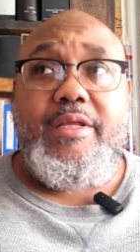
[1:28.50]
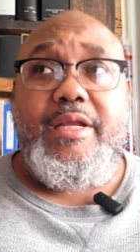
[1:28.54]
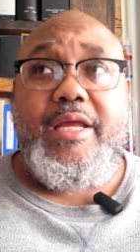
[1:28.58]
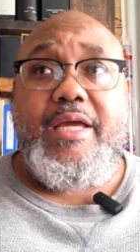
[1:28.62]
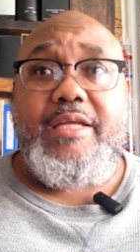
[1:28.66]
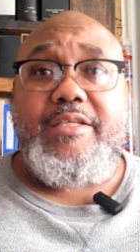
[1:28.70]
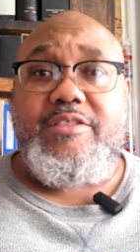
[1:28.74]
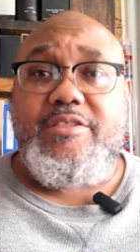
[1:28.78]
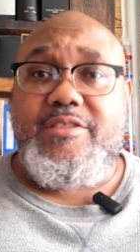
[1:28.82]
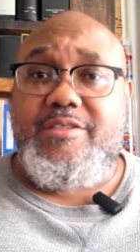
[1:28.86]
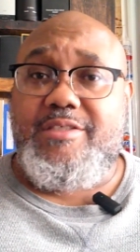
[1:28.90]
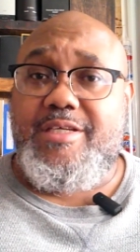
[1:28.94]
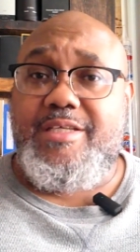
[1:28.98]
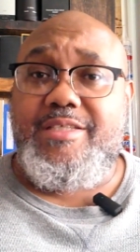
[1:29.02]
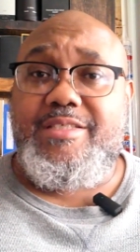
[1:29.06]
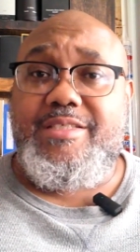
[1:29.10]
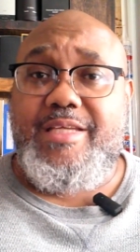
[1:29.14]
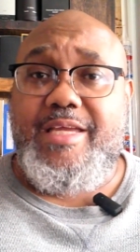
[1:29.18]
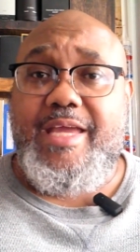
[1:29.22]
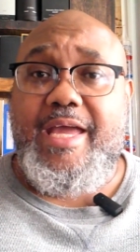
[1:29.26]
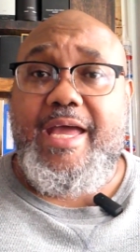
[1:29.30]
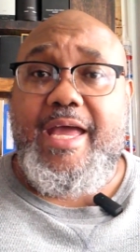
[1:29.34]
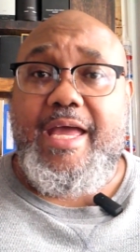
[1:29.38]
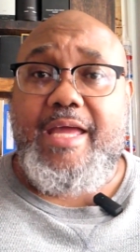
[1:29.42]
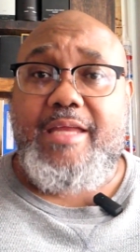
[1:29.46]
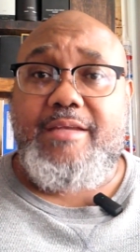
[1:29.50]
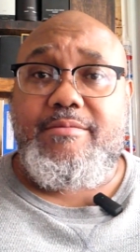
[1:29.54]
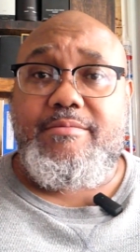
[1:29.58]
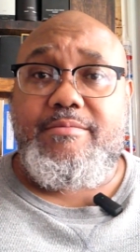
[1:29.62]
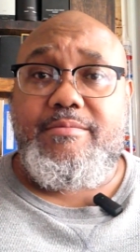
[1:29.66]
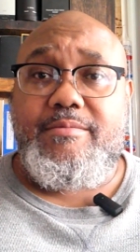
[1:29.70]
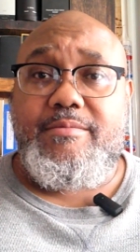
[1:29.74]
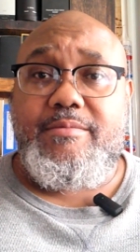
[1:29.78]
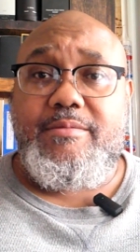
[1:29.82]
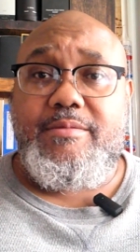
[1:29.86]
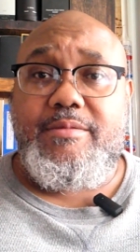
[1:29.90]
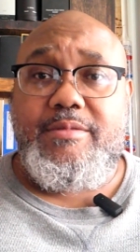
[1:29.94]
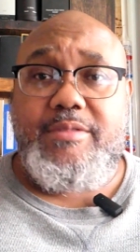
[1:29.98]
that I just got.
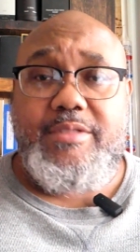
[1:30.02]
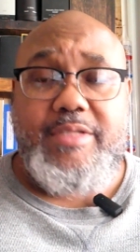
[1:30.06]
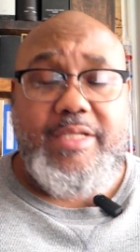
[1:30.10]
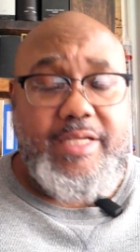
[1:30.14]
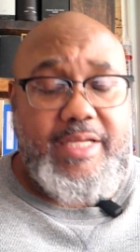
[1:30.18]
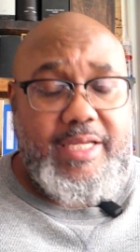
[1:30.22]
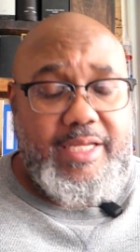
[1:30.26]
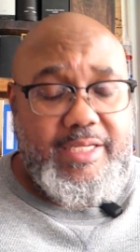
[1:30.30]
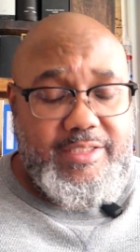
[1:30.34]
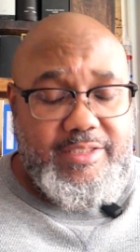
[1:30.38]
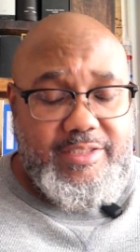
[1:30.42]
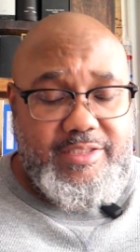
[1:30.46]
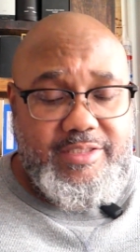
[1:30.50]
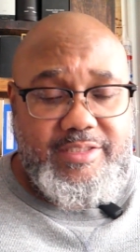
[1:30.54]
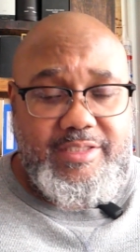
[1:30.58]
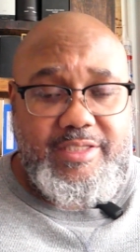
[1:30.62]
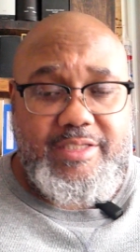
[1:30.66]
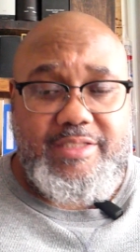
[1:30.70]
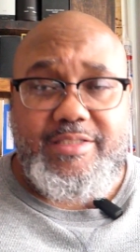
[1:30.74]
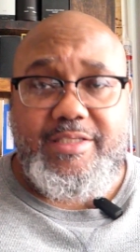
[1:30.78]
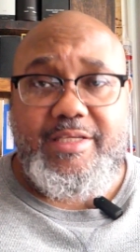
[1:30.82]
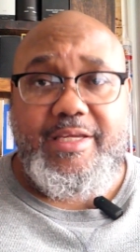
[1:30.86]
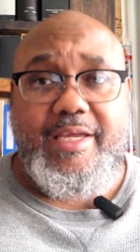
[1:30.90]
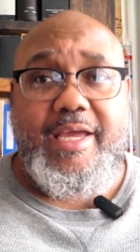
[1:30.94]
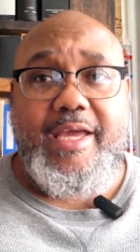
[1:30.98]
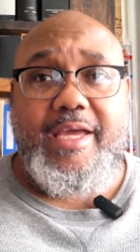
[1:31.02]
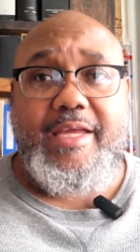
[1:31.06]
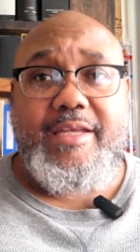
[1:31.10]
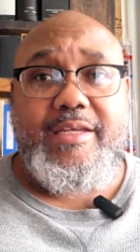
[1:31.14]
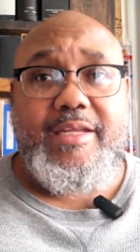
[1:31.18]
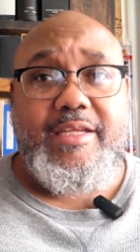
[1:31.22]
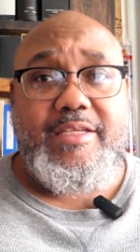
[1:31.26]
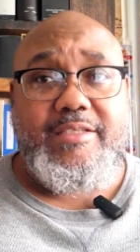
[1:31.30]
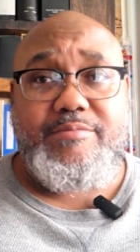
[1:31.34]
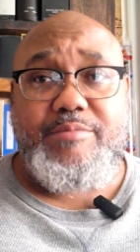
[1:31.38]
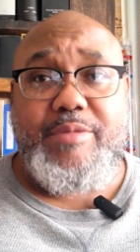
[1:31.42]
That I just got.